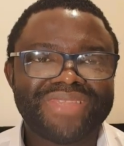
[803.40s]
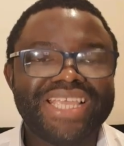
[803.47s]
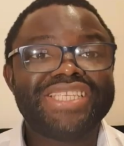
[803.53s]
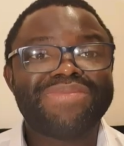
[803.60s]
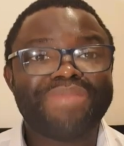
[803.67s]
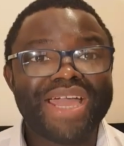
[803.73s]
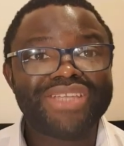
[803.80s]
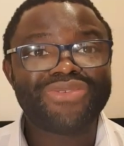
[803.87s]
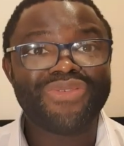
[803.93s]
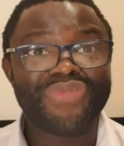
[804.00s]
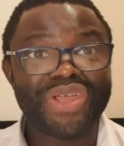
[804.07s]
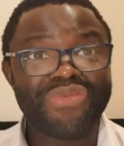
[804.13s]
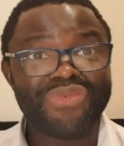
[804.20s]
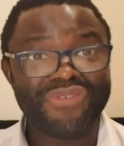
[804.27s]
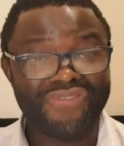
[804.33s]
in spite of
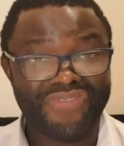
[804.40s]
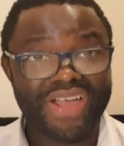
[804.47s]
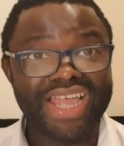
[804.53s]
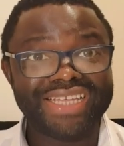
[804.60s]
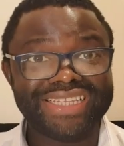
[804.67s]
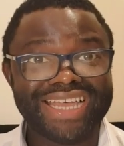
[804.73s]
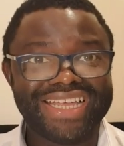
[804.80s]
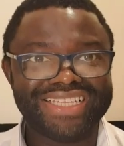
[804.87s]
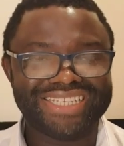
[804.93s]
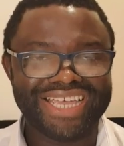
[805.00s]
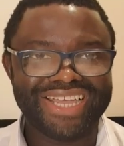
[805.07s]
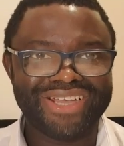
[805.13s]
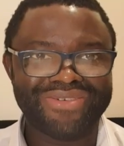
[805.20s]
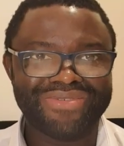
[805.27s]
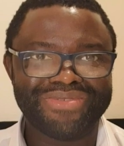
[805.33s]
where we find
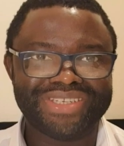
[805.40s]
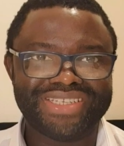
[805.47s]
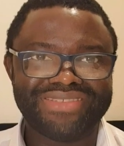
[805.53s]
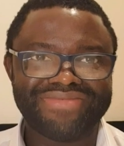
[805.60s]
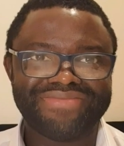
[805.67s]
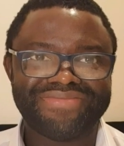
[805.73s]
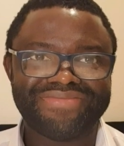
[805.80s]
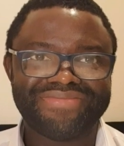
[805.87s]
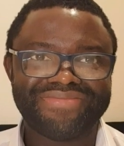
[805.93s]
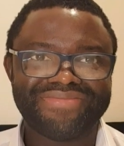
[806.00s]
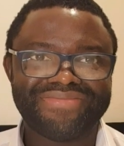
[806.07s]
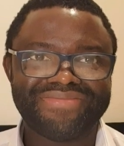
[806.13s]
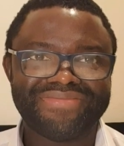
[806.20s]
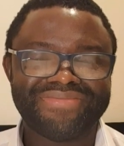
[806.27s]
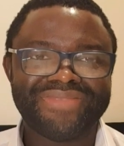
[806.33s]
ourselves,
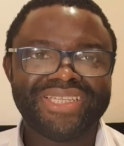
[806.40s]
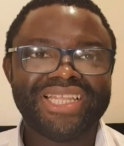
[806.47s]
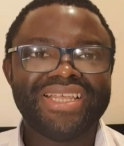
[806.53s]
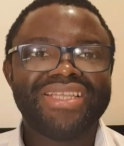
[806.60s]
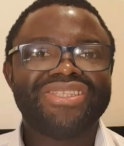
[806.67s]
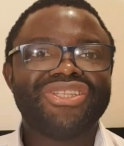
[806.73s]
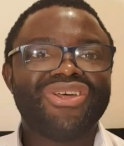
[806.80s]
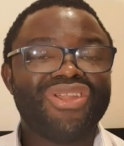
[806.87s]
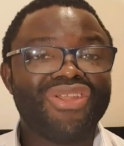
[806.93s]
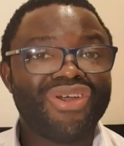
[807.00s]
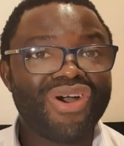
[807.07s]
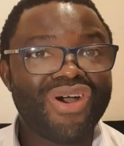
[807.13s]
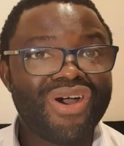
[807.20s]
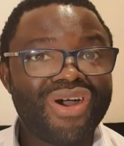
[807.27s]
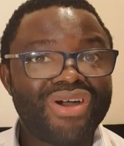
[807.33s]
the
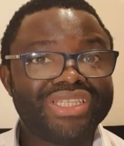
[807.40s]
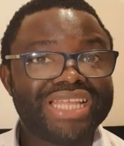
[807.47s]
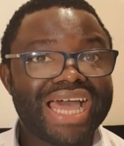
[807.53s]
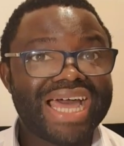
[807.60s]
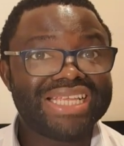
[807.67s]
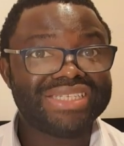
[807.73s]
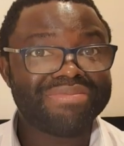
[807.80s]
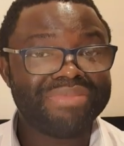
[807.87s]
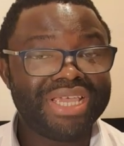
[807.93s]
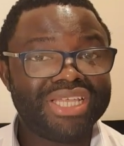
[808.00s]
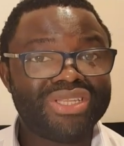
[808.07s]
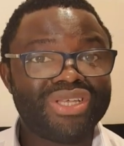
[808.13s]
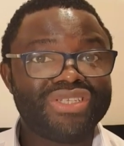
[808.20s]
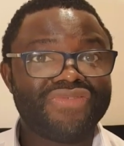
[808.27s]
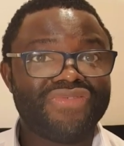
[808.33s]
Lord has
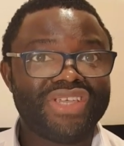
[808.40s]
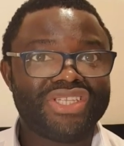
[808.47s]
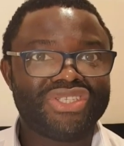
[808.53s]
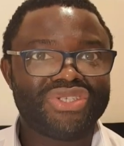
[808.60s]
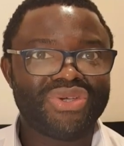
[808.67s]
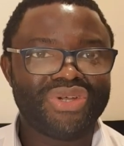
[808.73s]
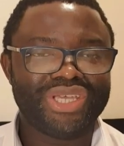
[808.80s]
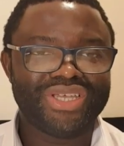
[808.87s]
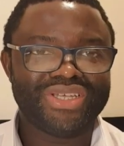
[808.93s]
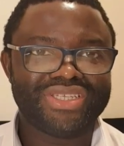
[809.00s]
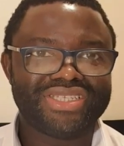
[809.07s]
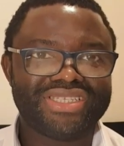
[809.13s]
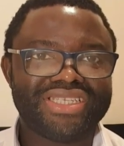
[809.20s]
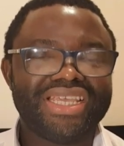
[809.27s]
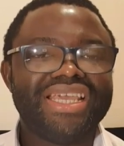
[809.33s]
made us victorious.
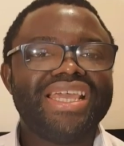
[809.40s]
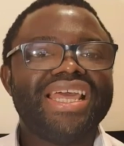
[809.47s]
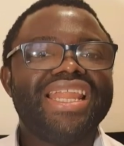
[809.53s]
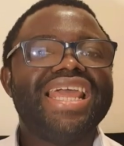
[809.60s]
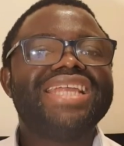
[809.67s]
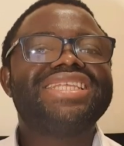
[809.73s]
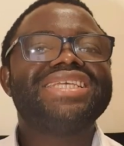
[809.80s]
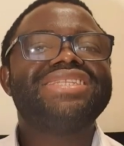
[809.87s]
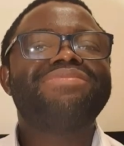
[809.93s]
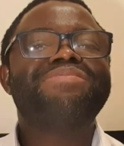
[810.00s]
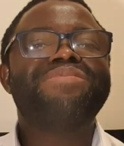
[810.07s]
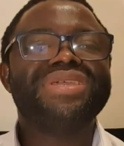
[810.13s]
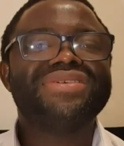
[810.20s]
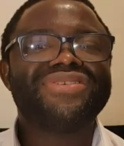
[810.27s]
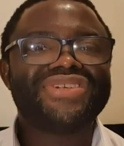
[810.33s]
Let it
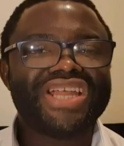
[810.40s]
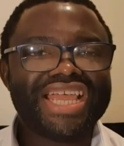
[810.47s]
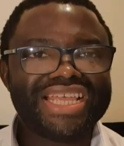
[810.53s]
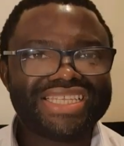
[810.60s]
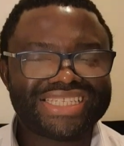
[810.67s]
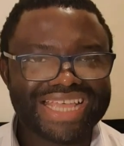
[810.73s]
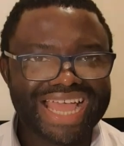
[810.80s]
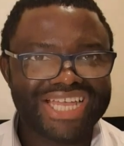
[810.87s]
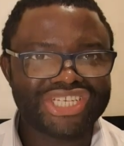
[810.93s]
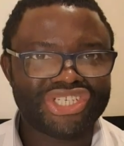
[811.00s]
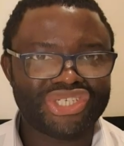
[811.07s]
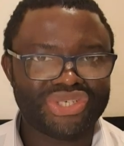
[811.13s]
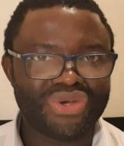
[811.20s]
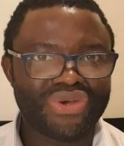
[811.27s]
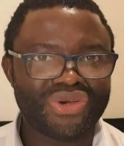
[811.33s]
be rest
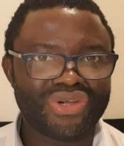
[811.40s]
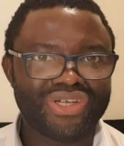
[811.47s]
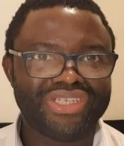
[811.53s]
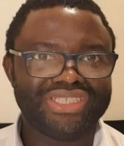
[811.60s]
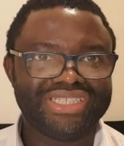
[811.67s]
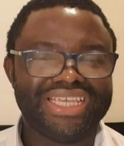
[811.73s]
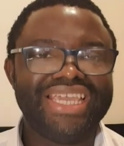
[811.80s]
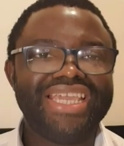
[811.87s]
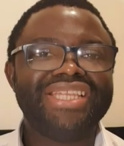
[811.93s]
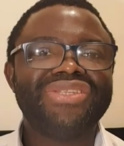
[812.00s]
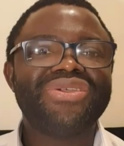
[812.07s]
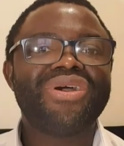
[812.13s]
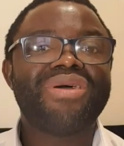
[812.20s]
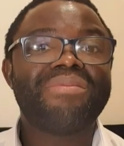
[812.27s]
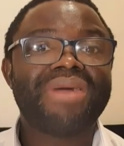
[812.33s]
assured in
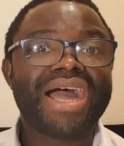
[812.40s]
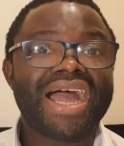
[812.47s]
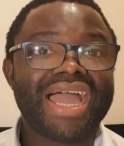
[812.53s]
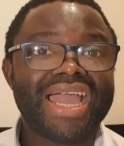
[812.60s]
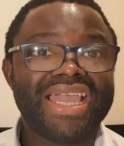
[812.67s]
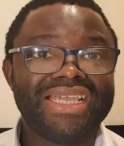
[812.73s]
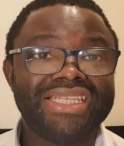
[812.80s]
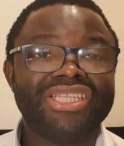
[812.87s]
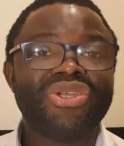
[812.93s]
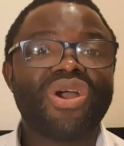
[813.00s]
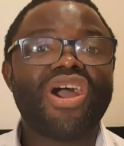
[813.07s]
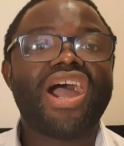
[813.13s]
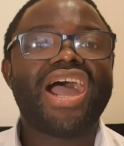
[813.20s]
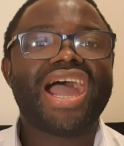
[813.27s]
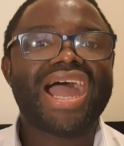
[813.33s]
your mind, in
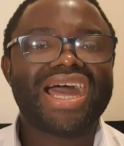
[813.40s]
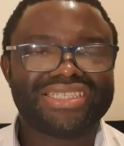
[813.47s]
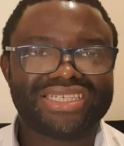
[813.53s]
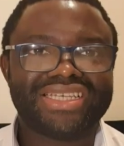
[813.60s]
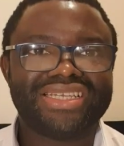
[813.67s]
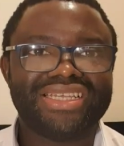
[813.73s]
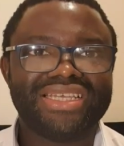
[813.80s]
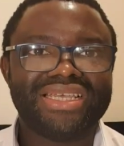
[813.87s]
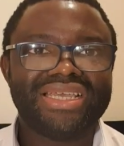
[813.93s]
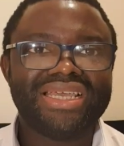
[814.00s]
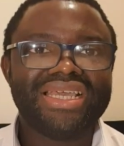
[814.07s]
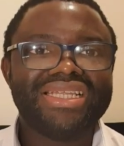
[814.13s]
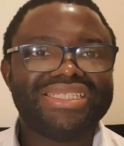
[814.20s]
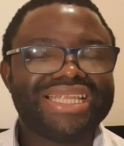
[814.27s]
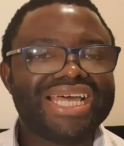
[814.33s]
your heart,
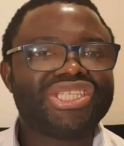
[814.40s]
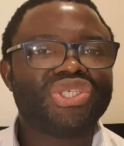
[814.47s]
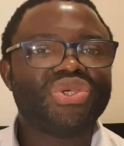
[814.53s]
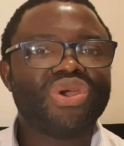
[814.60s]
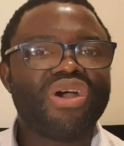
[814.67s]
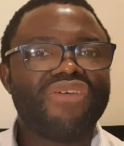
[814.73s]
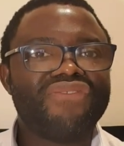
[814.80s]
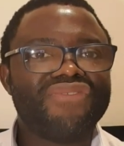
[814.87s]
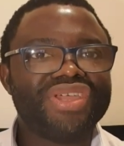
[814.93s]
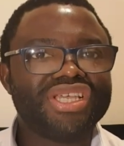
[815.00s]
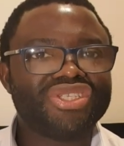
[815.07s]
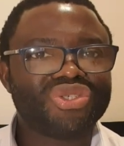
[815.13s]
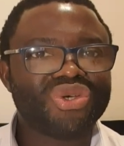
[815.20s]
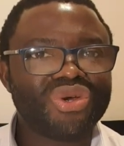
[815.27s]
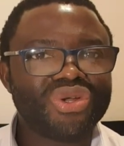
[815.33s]
that you are
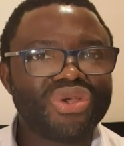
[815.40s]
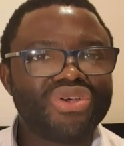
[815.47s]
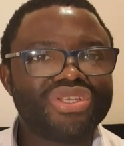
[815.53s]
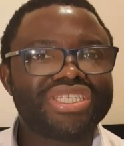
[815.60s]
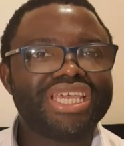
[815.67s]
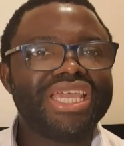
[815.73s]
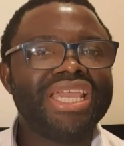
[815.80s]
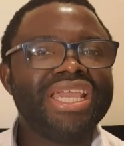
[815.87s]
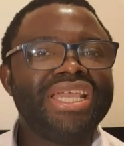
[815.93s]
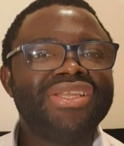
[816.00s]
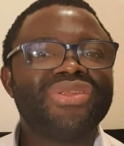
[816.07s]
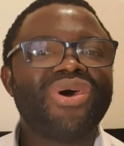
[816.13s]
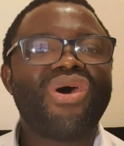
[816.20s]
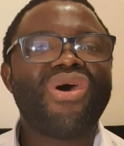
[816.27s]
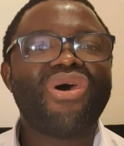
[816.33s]
victorious
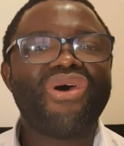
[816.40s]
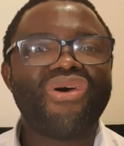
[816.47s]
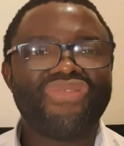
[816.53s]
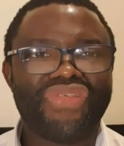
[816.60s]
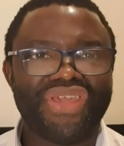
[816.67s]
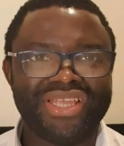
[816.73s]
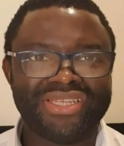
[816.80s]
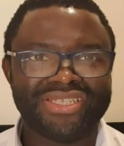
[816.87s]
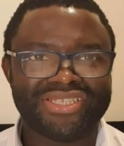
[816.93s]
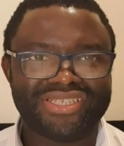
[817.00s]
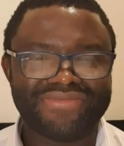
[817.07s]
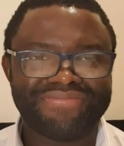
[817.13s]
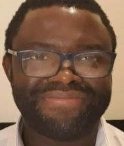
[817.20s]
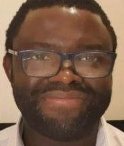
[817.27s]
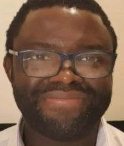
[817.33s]
in all
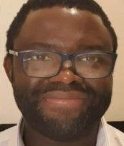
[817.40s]
things.